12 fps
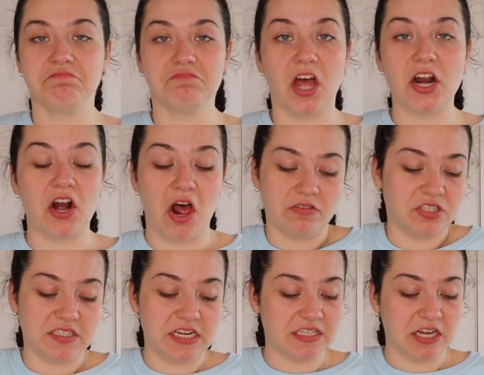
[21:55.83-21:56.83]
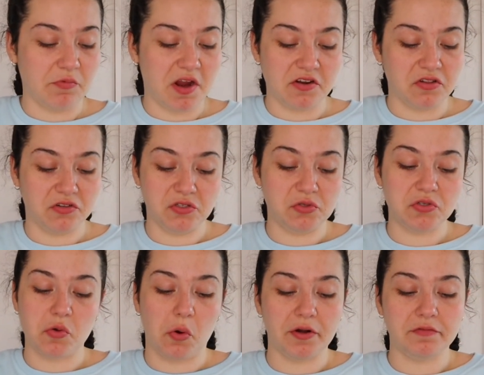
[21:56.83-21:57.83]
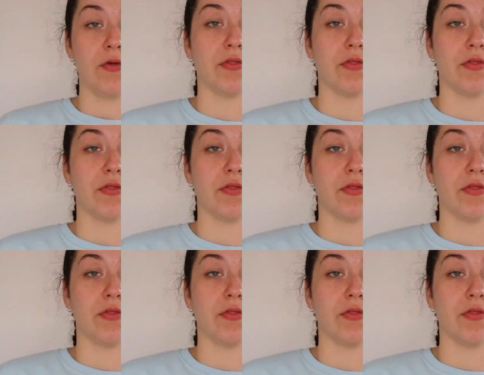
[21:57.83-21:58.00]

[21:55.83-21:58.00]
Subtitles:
Not at all, it just tastes like regular loose corn.